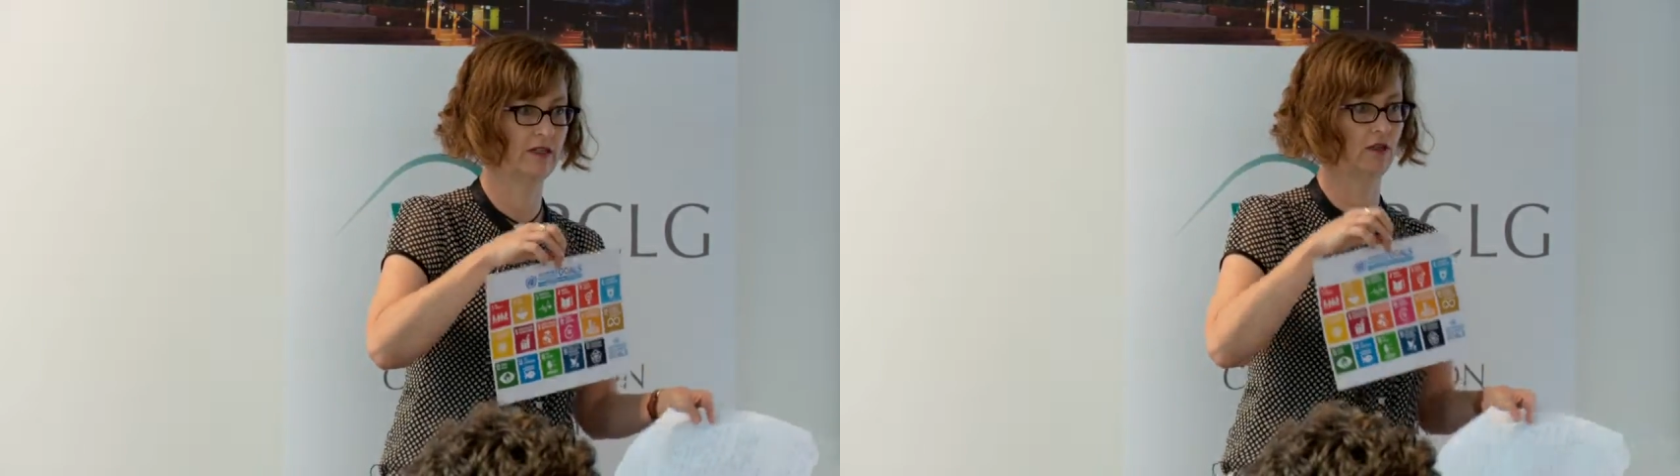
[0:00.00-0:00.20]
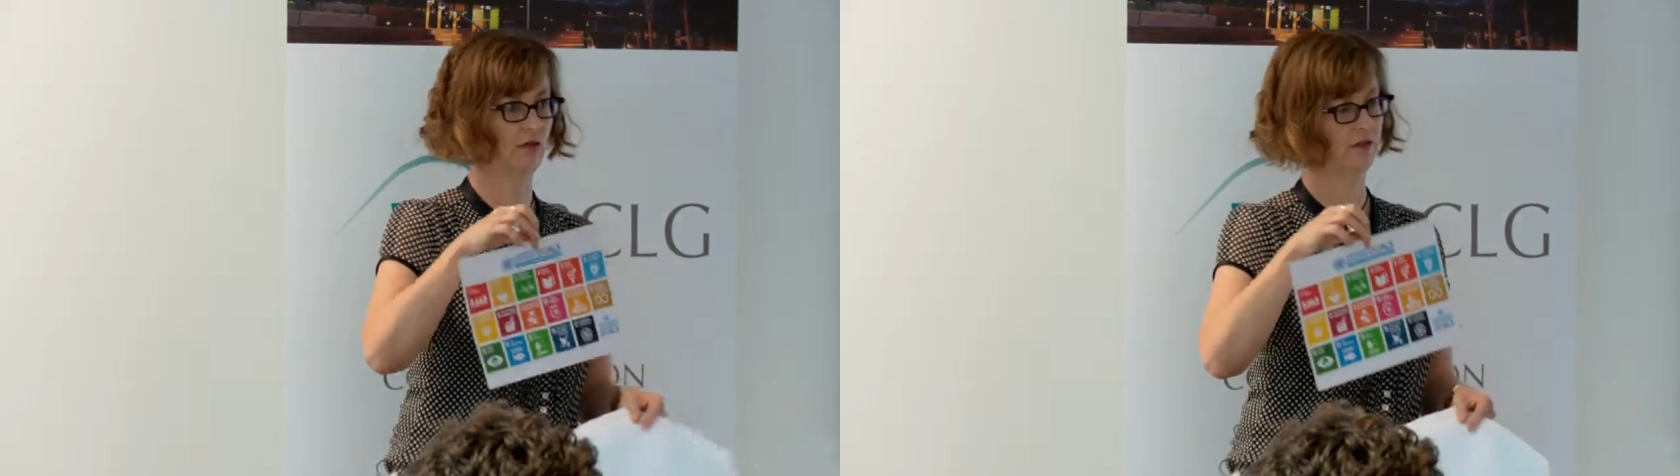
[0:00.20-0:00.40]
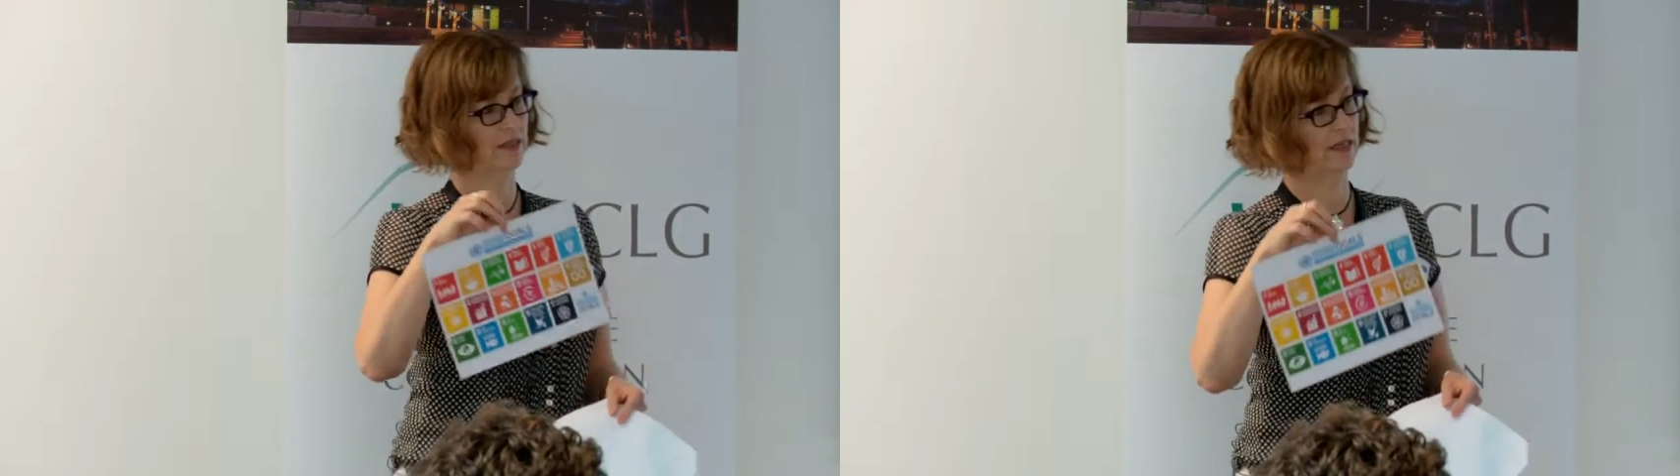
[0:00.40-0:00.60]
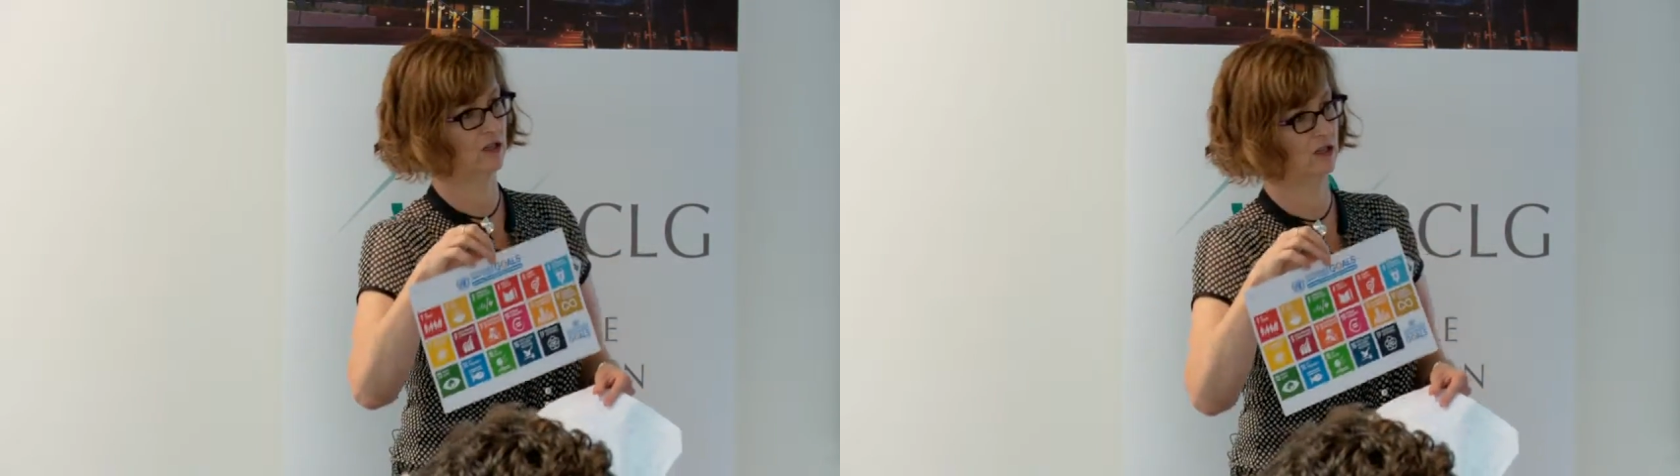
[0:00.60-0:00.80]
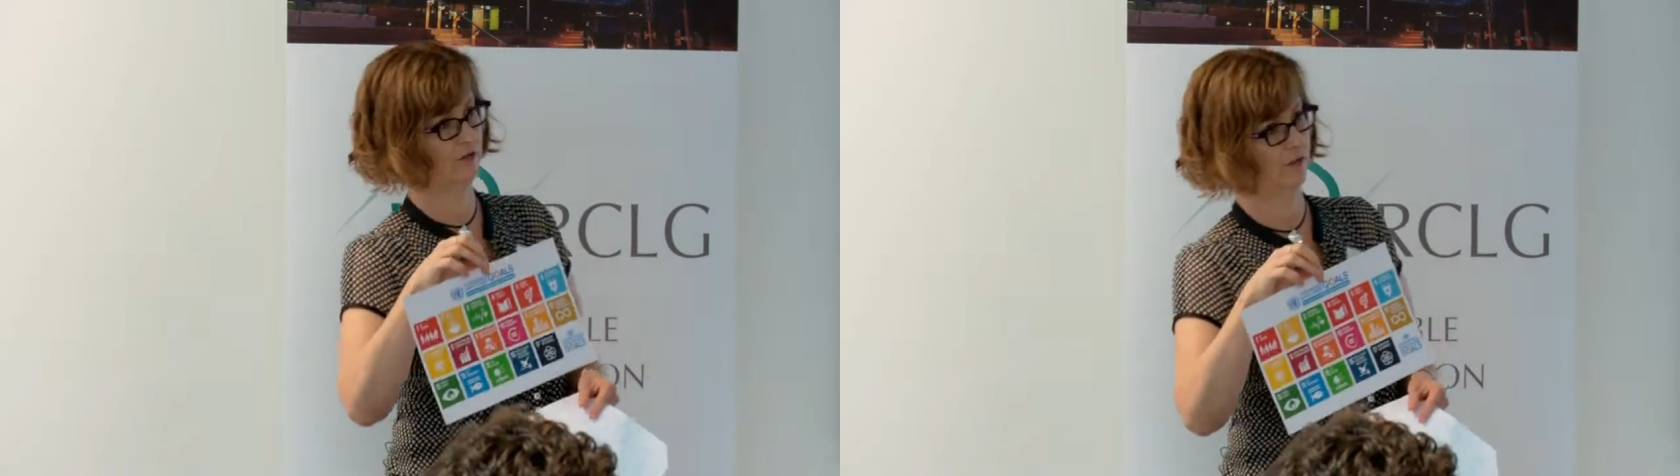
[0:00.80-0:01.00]
and
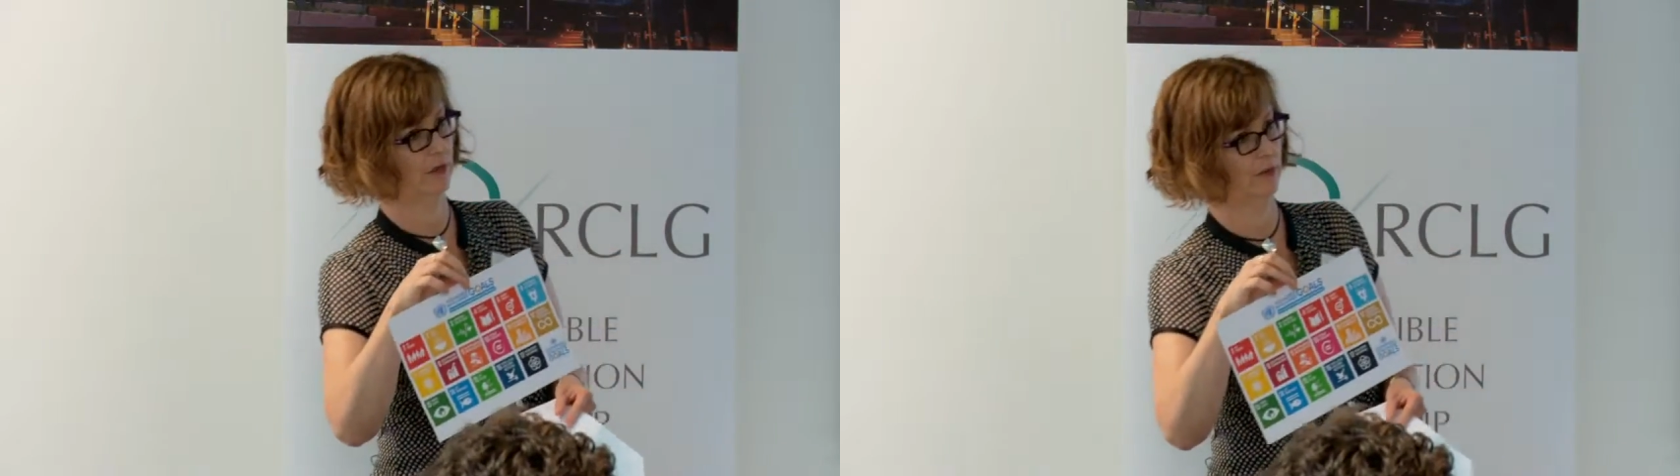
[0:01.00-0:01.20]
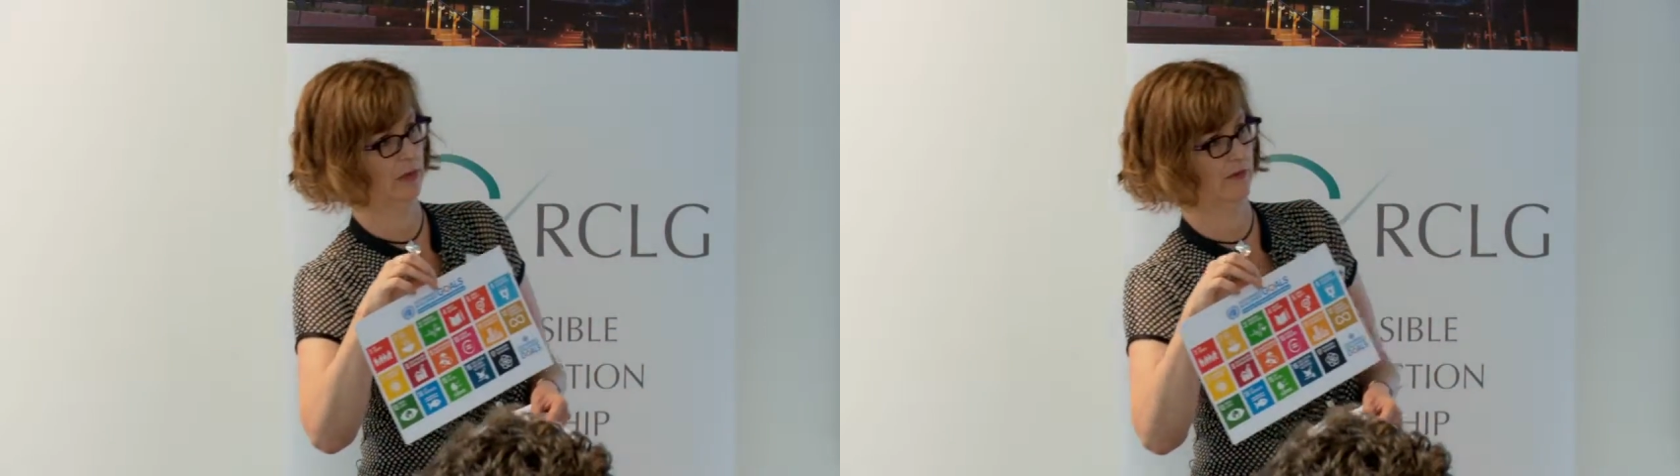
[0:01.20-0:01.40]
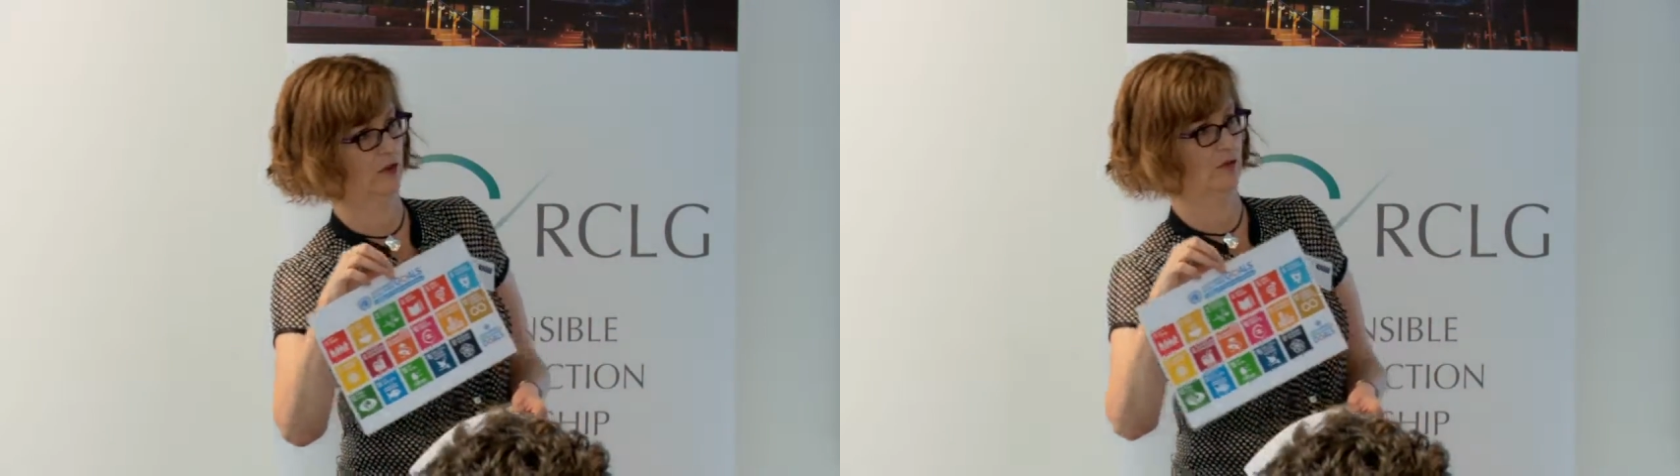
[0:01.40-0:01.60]
conversation. Different people have